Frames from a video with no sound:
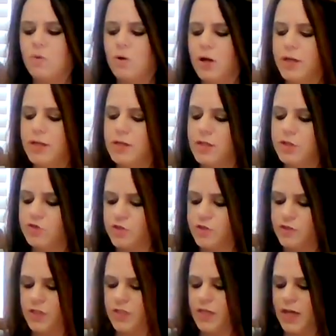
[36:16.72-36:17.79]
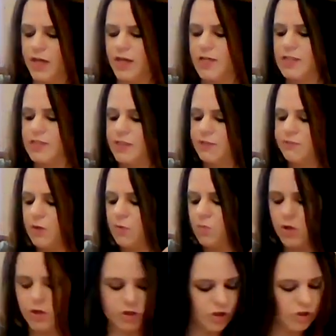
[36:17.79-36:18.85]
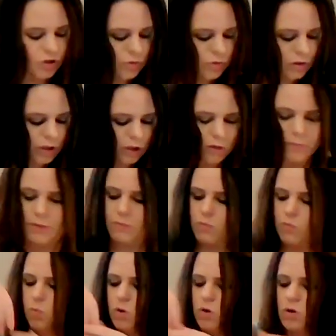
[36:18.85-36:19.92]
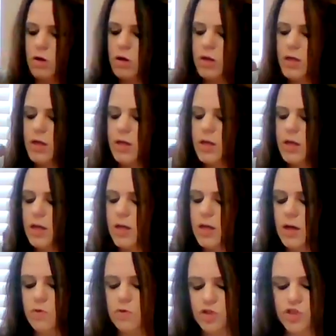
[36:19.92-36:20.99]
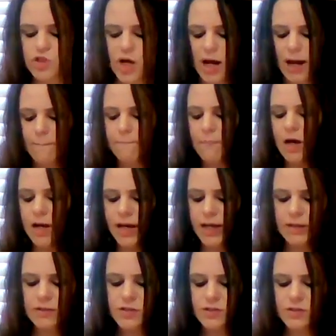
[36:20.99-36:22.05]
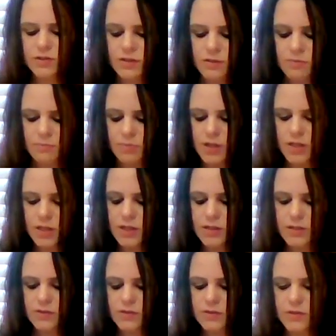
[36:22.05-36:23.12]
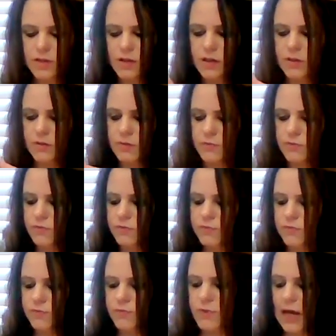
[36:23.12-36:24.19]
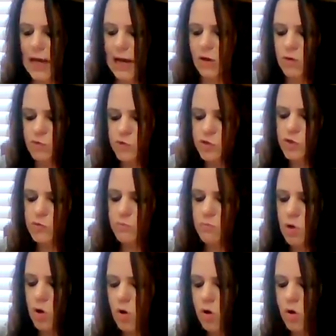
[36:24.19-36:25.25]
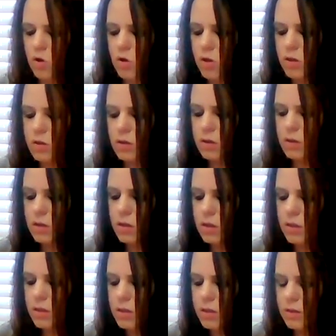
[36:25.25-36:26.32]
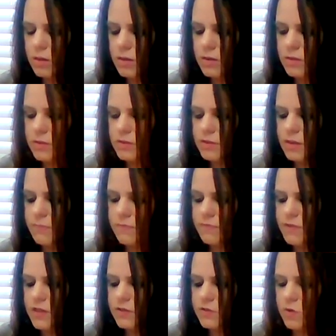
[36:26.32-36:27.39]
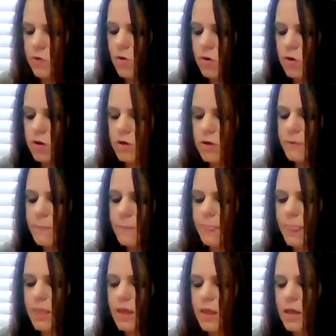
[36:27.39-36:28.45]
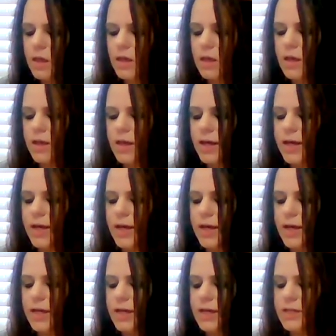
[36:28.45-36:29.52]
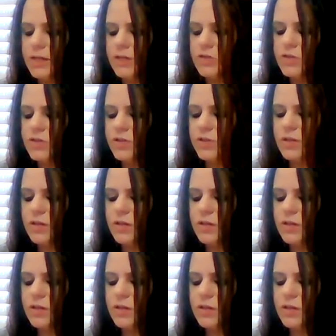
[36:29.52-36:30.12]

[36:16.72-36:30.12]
one just in case if I wanted to do a little bit more, which I might because of how small some of these are and